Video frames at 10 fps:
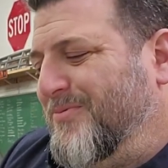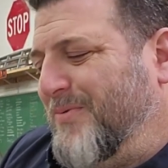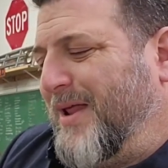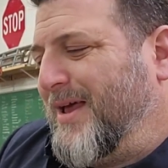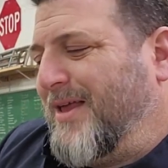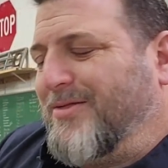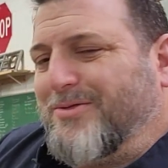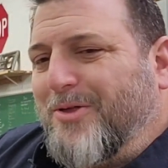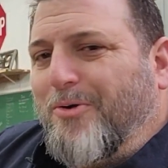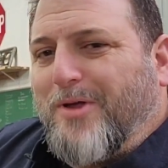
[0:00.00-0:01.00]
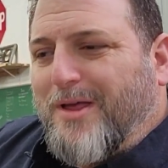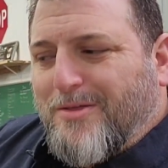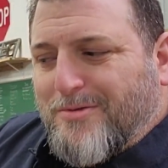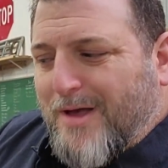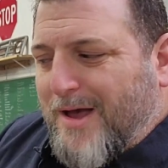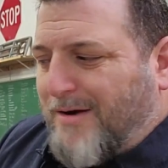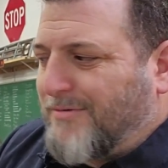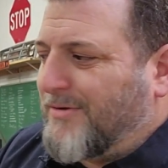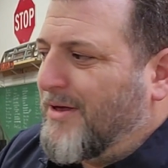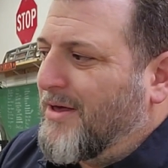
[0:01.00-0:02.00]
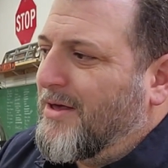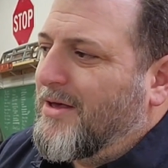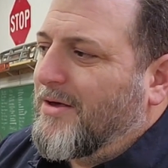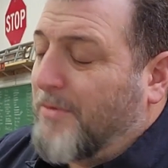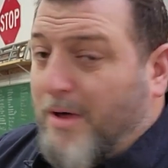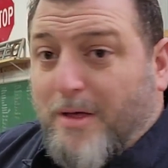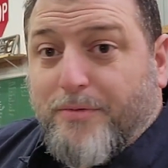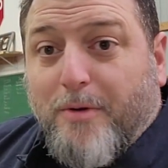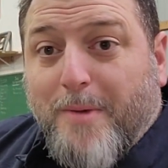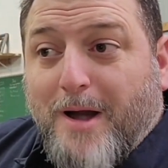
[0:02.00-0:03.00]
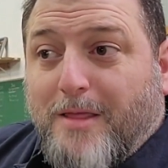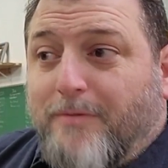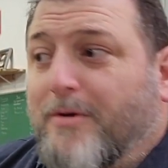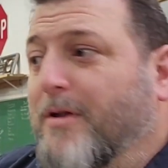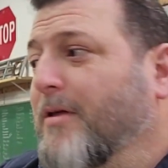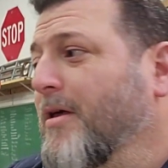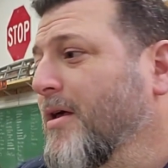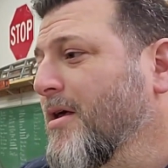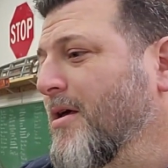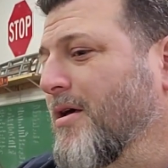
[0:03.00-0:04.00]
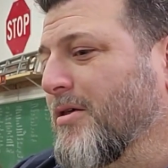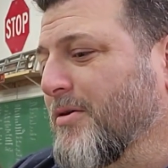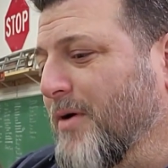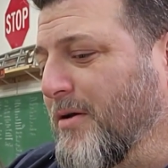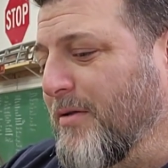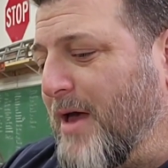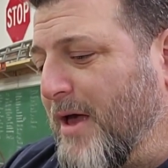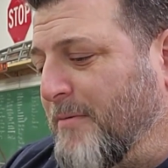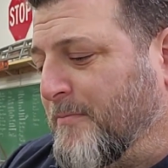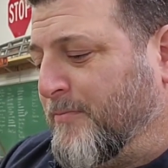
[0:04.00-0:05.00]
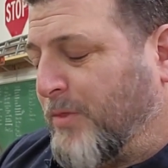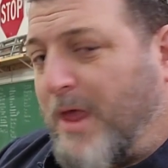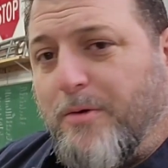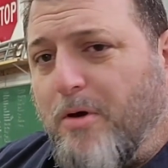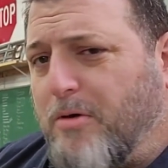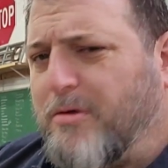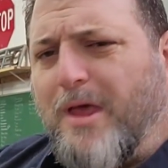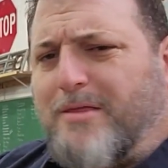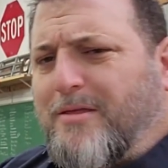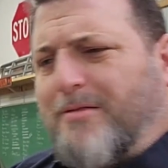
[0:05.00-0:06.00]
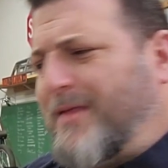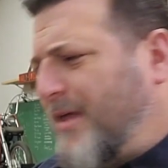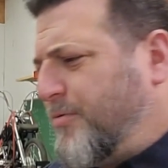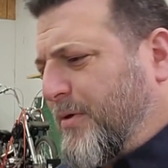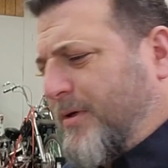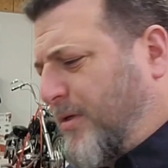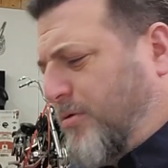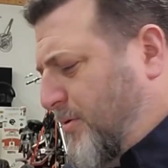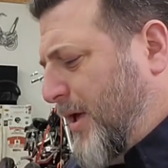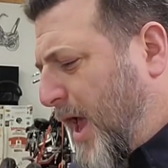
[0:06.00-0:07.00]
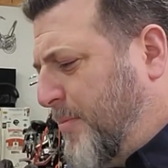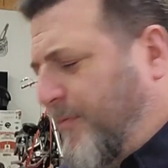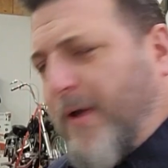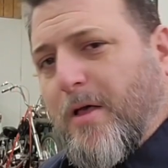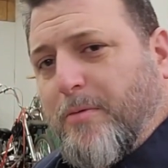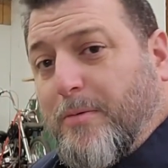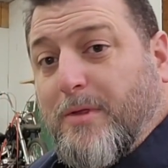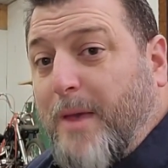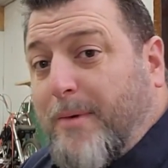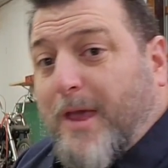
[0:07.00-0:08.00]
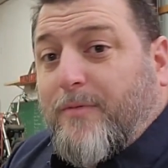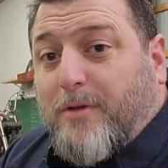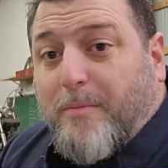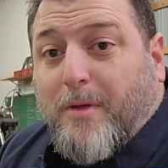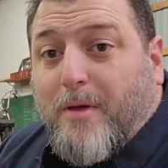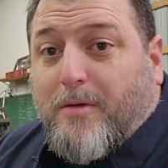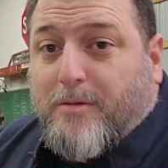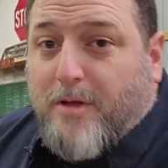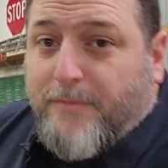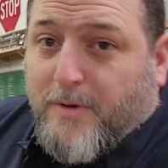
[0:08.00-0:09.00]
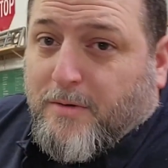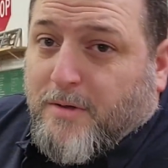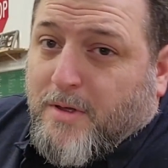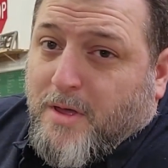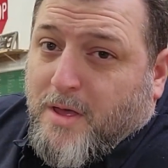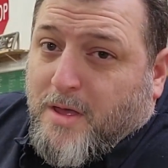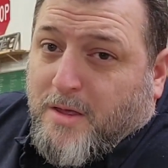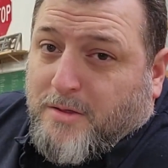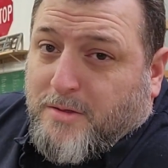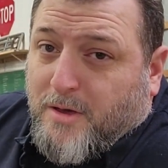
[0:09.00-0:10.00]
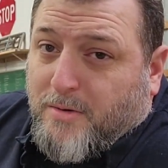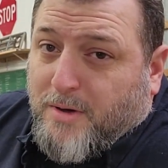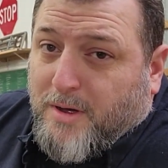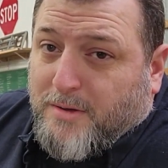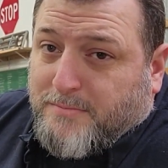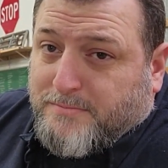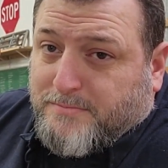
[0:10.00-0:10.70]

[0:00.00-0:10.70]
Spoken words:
but I got 30-inch tires. Well, I'll throw a body lift on. So I do that. And it was all just that's what came available. It just came given to me, all that stuff, So